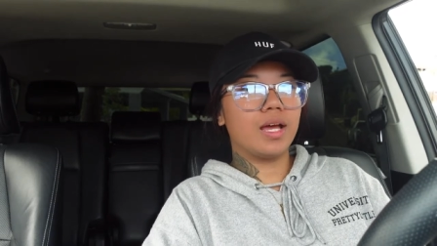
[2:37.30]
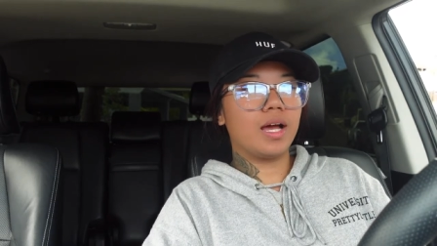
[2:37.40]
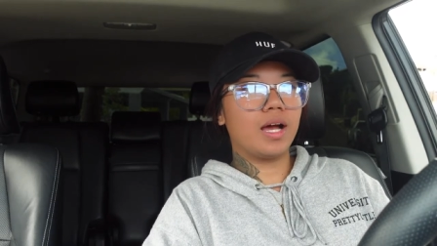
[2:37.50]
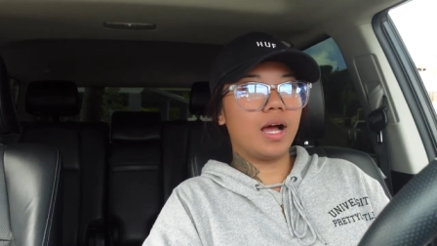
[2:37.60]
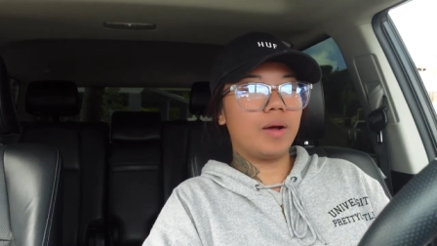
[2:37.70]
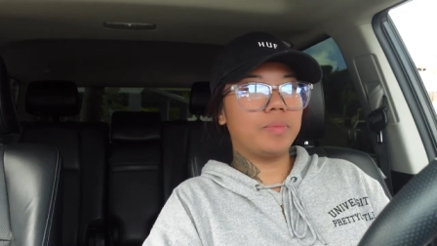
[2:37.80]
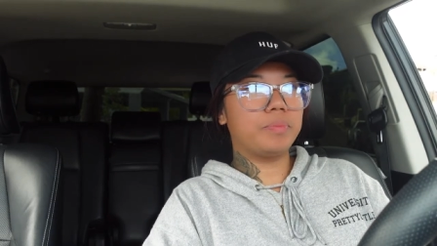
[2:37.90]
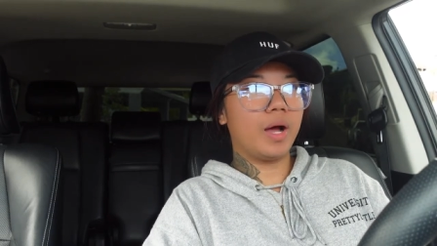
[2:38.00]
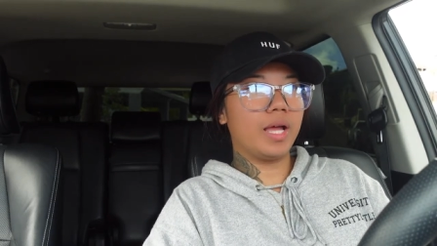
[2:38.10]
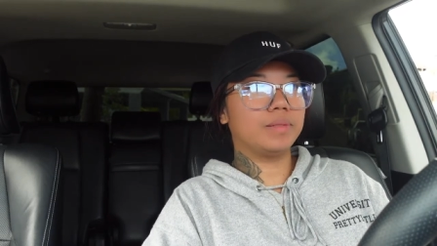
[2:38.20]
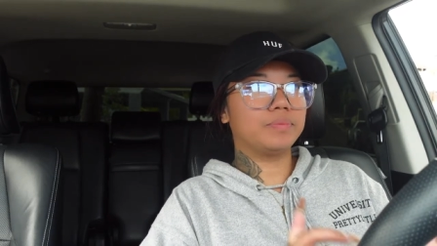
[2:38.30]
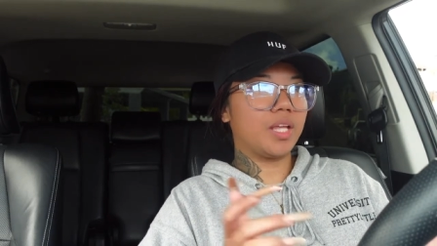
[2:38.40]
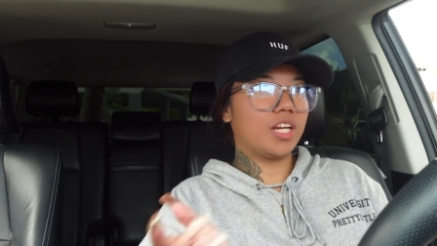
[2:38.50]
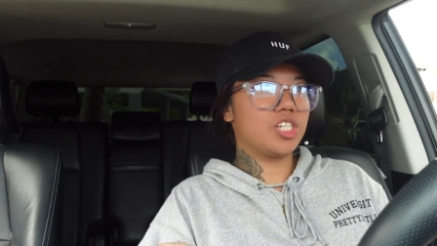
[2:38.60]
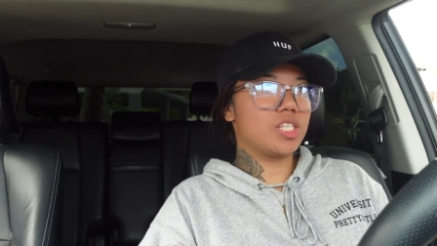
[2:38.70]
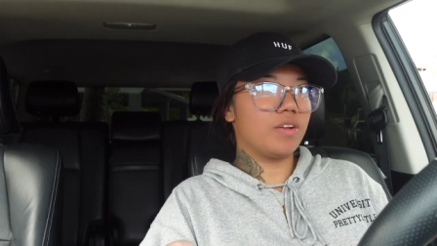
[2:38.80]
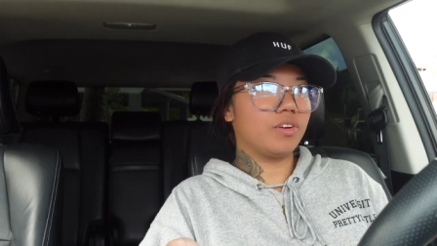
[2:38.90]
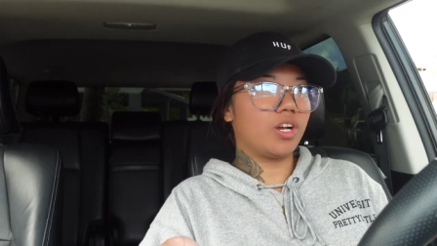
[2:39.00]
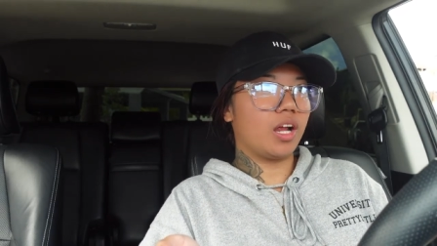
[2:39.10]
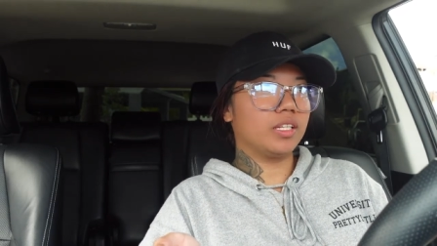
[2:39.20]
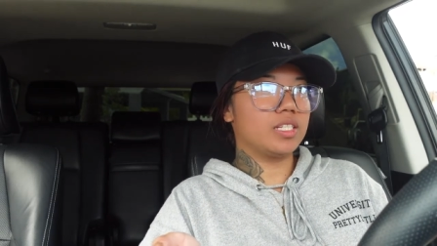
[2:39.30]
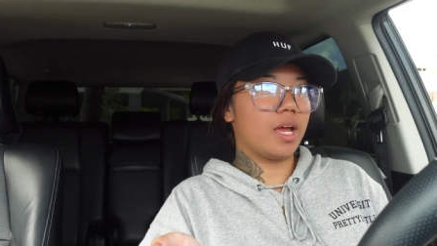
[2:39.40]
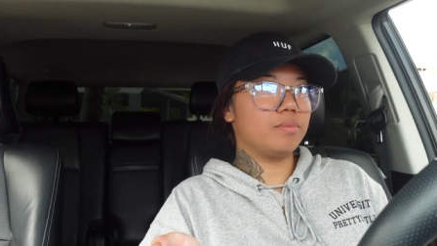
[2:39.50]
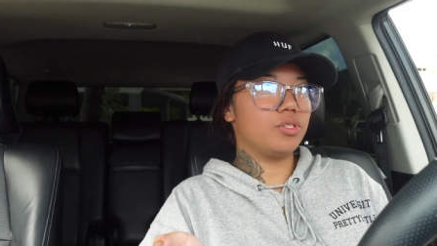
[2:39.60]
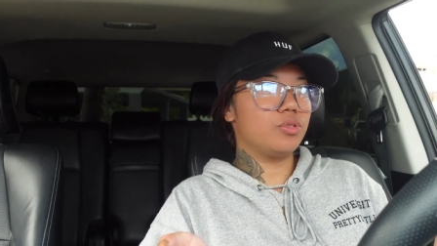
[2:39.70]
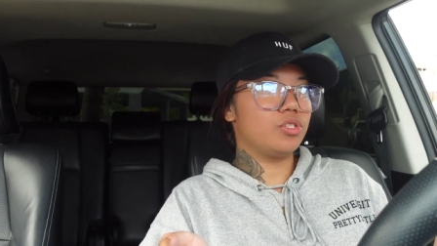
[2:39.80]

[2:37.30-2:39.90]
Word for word: um, but I just never got the time to.